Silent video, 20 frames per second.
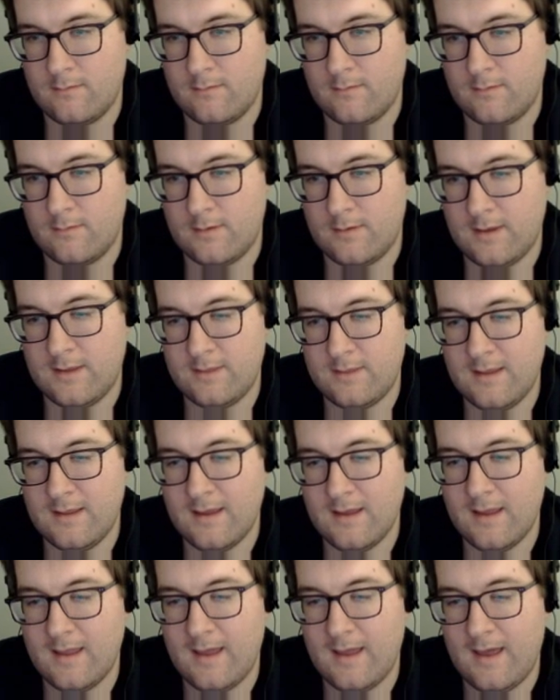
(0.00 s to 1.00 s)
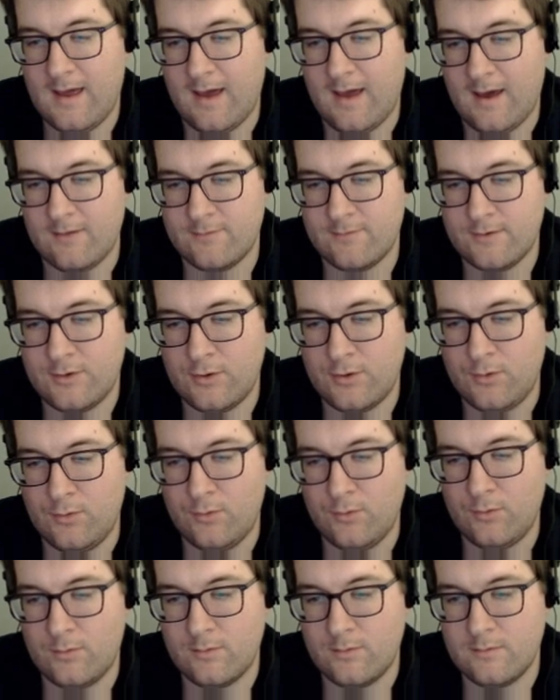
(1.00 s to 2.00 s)
I think I have
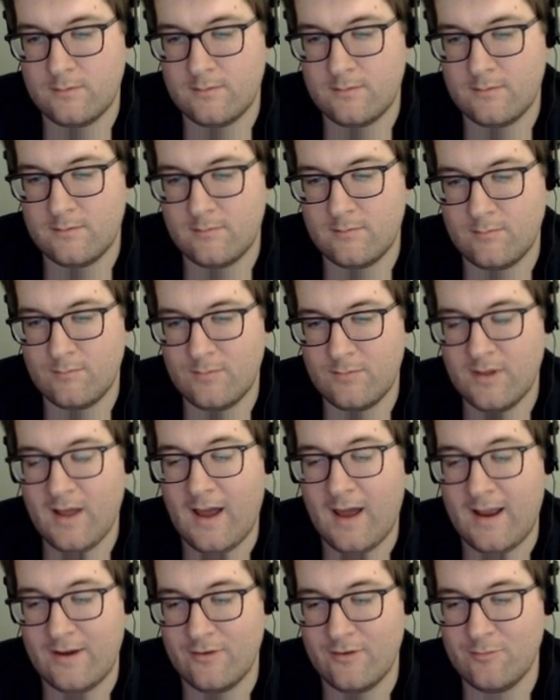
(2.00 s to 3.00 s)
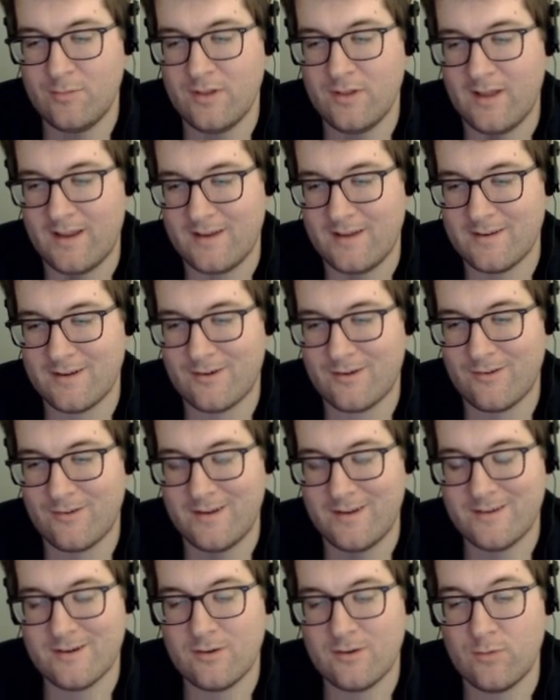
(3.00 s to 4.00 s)
to kind of play into
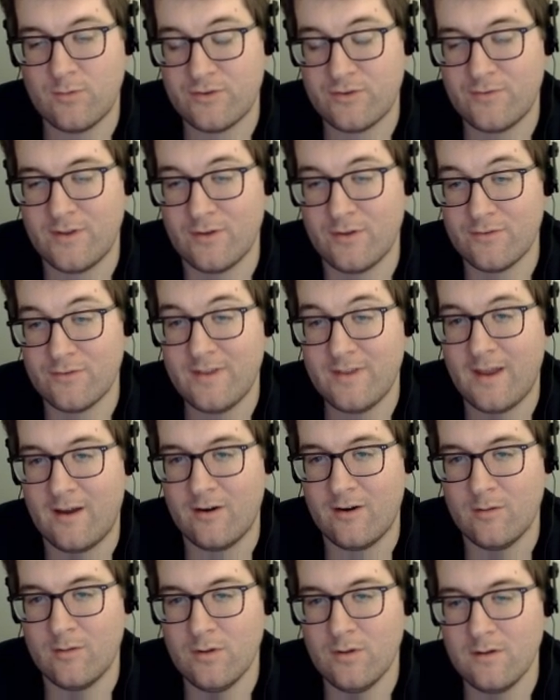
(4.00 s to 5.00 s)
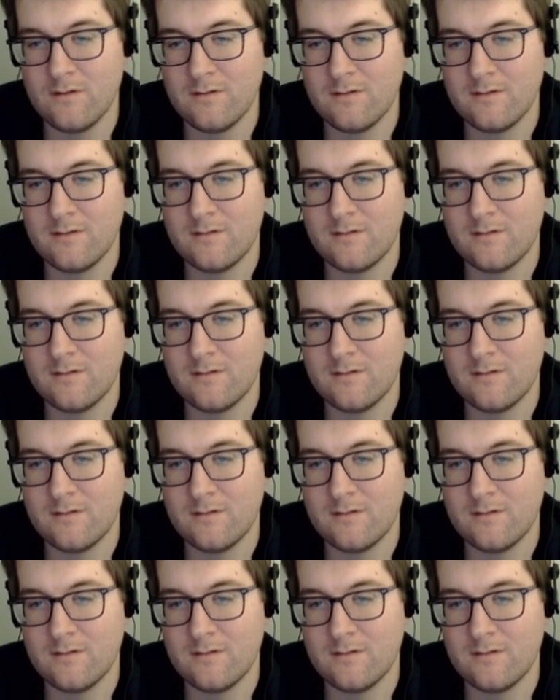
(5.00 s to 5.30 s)
Grunter, which feels terrible.